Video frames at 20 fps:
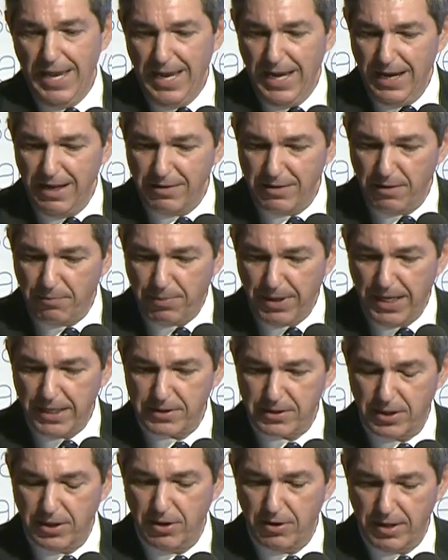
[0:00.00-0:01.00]
In the
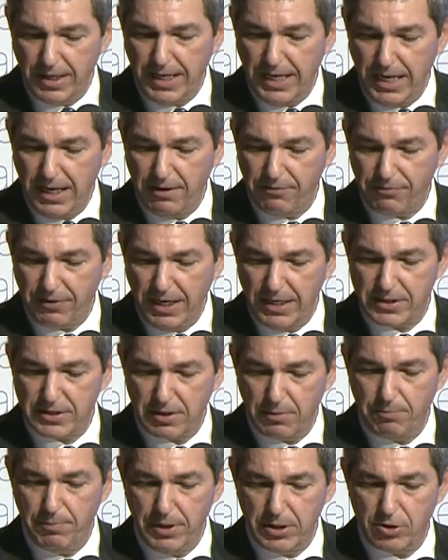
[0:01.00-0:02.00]
past year and a half, I
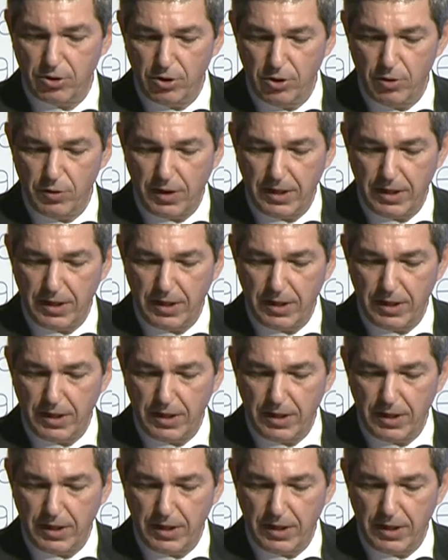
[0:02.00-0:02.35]
submit to you